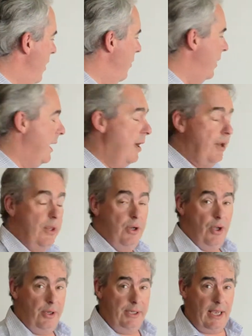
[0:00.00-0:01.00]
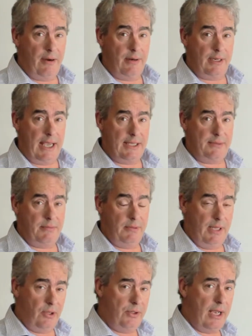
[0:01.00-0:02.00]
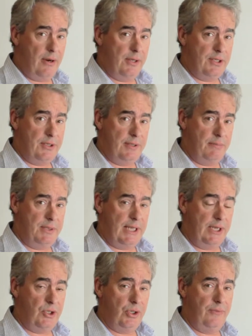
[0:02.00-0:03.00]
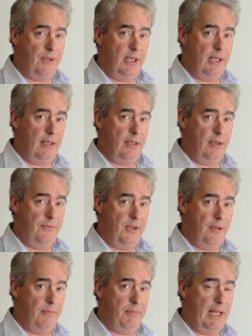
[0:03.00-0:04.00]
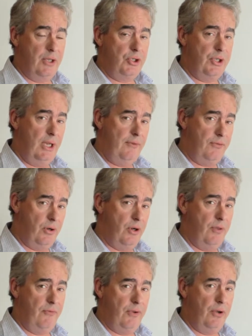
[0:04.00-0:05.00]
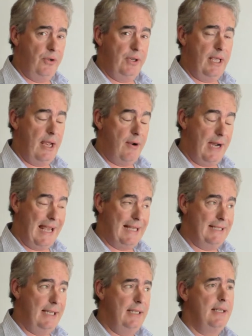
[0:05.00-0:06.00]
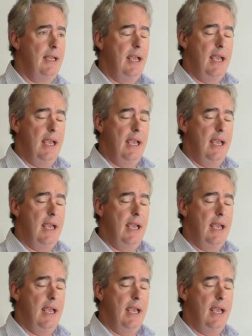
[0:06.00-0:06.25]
We go to the non-current section of the balance sheet for non-current assets,